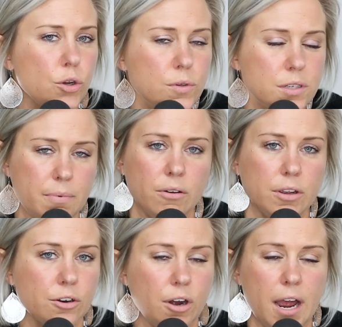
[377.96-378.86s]
hoots about
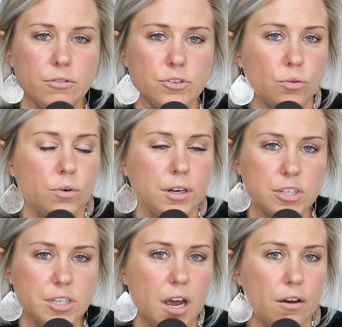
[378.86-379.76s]
your house or your
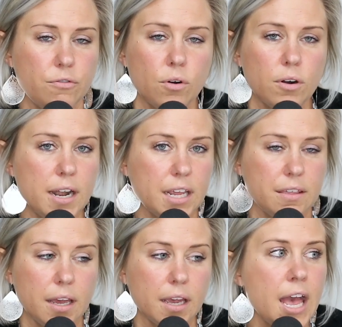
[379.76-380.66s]
stuff yeah. or
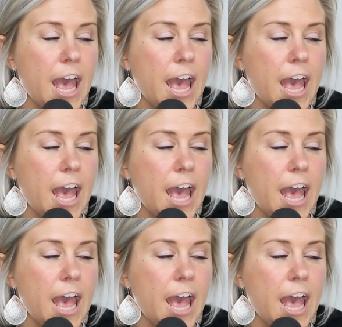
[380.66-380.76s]
anything.